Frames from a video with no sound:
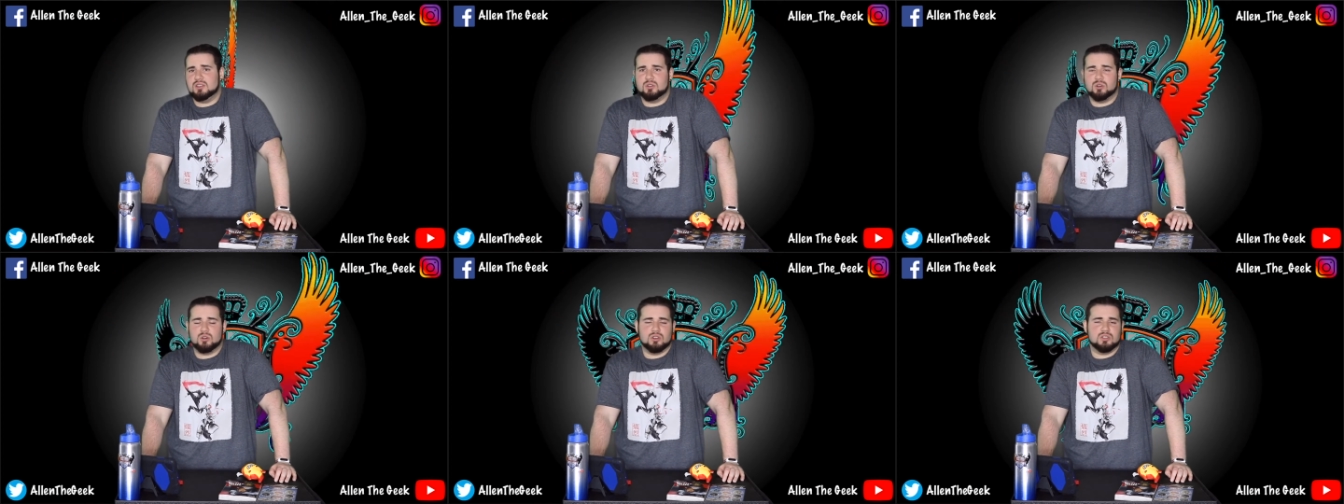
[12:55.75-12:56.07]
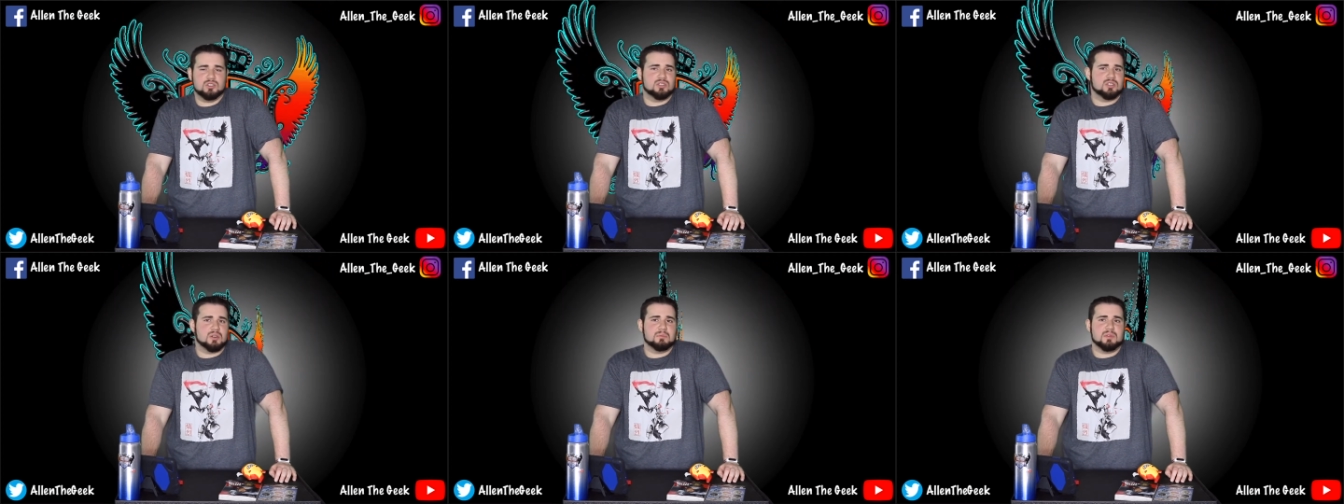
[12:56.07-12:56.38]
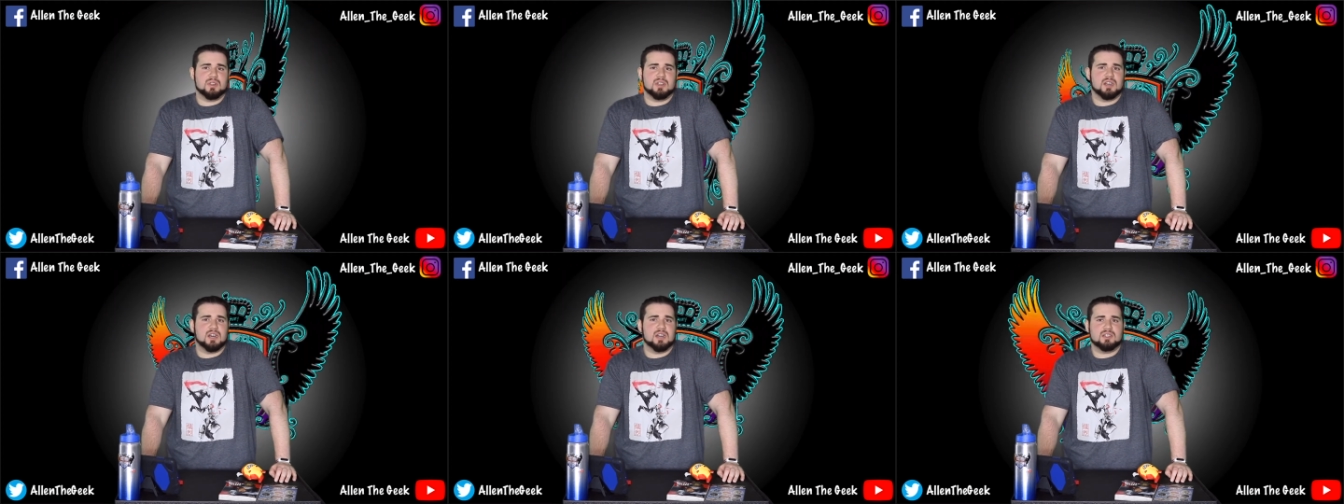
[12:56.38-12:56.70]
or
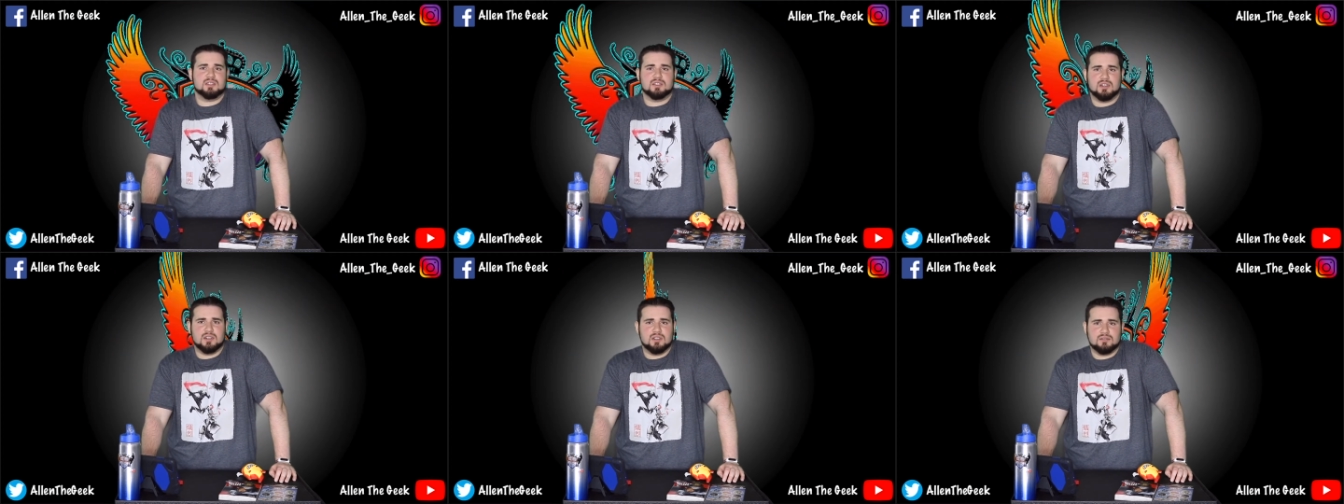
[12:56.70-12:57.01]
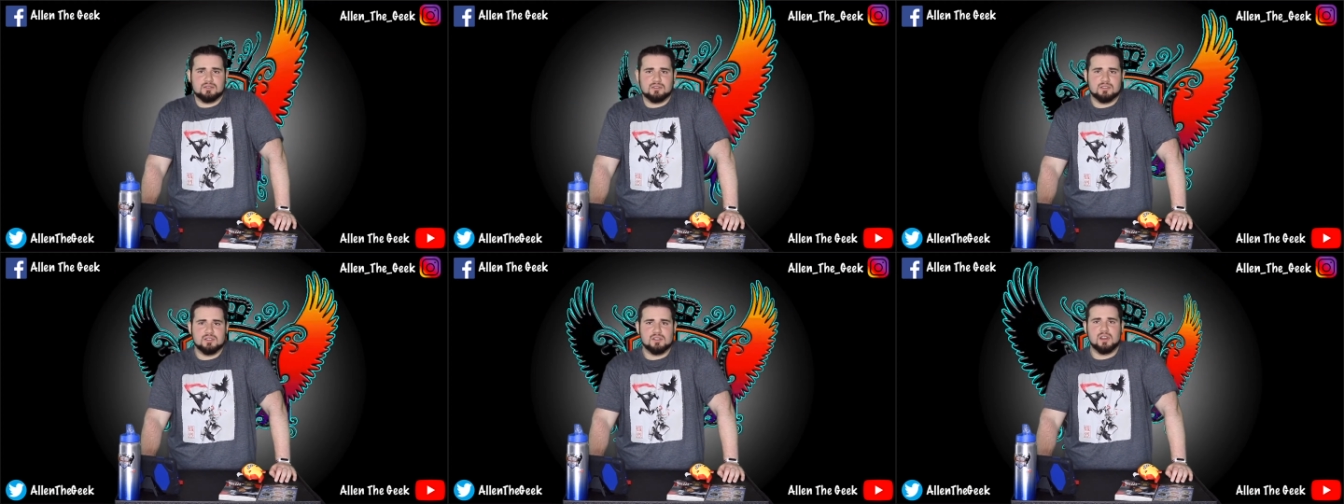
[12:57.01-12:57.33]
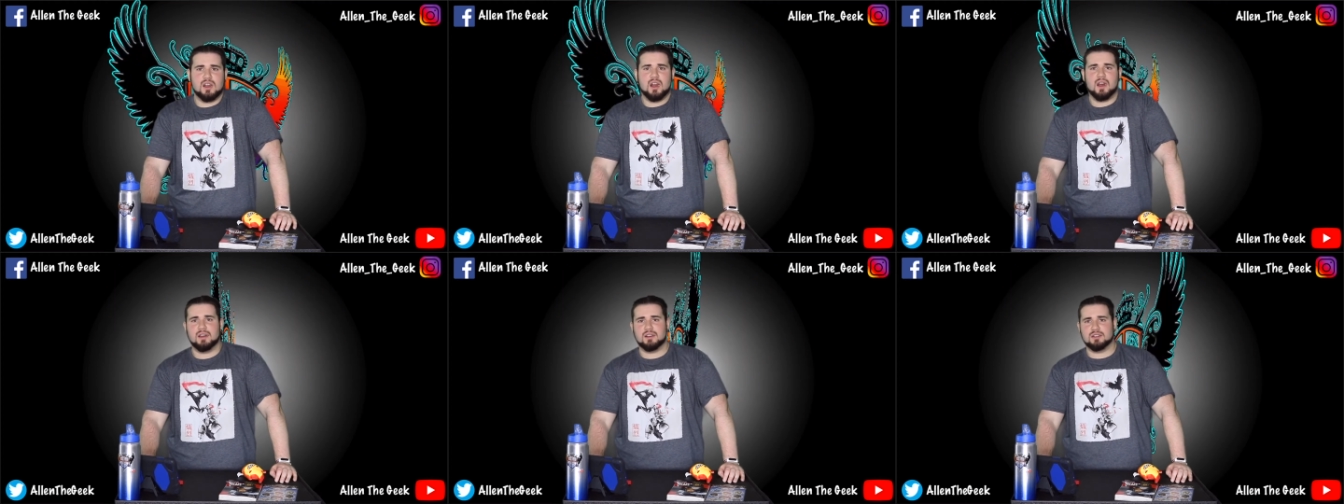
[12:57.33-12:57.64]
something kind of stuff.
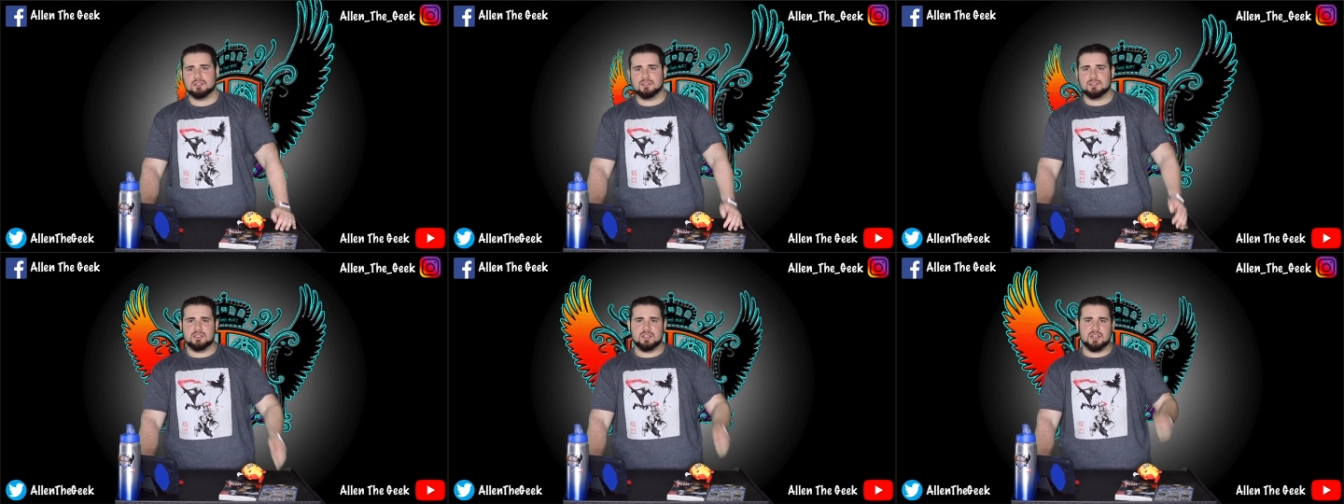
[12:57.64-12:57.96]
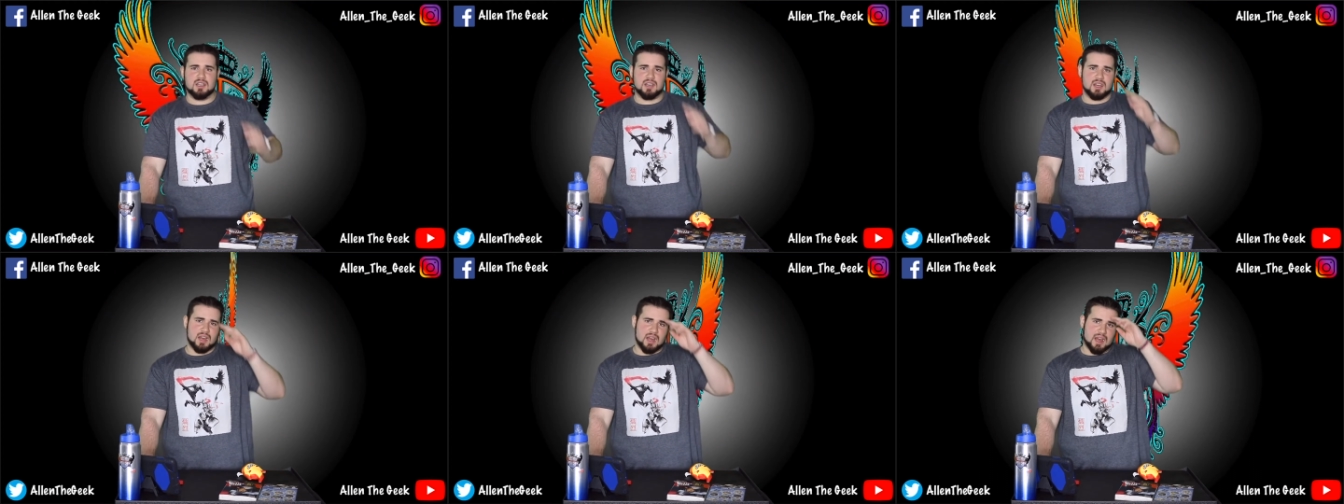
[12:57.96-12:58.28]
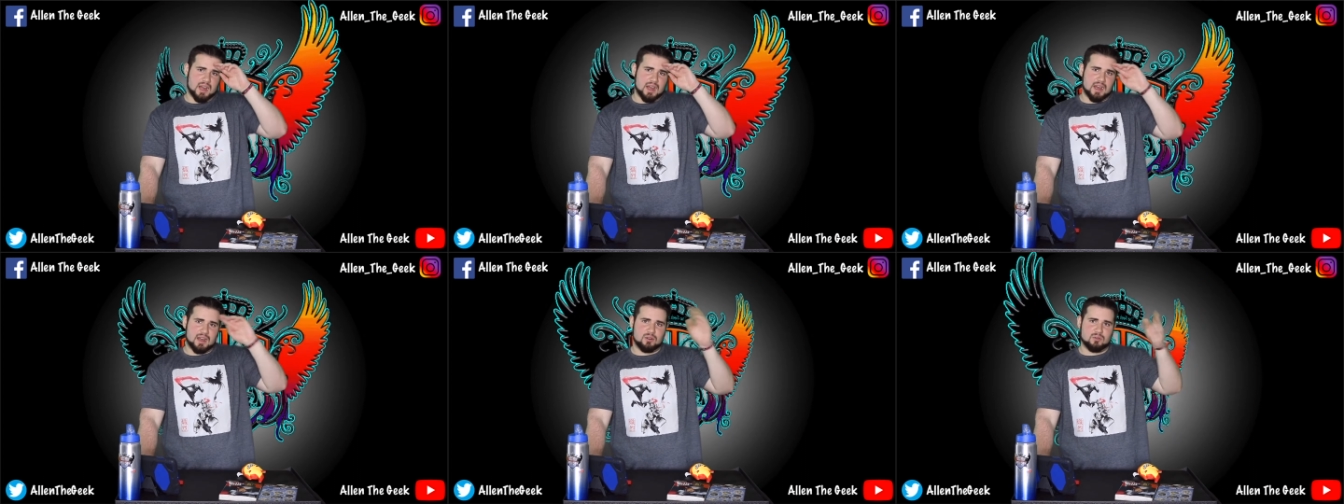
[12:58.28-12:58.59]
Geek
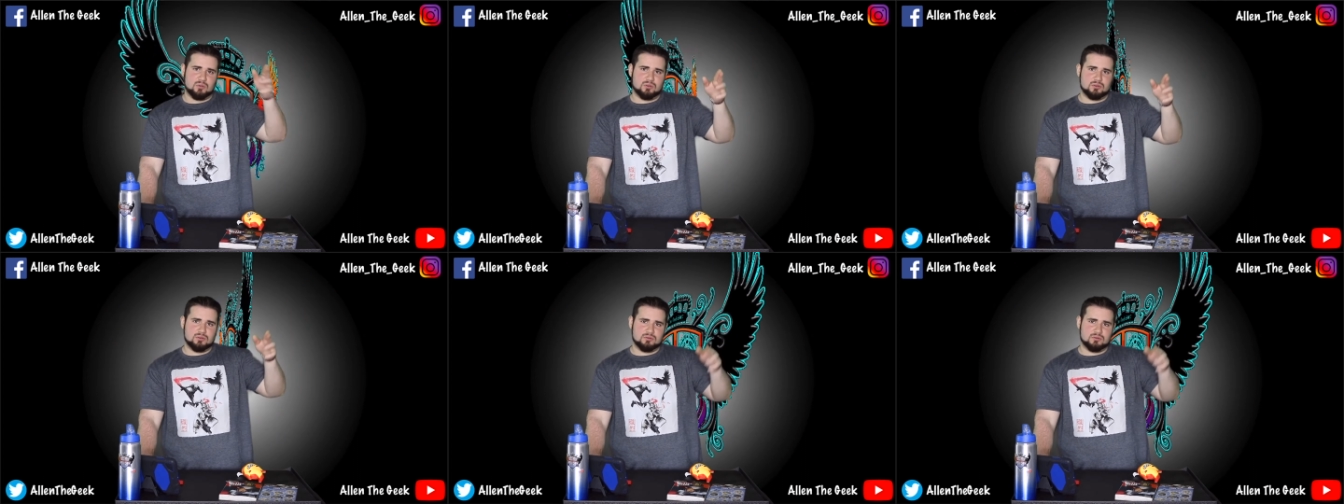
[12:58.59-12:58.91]
out.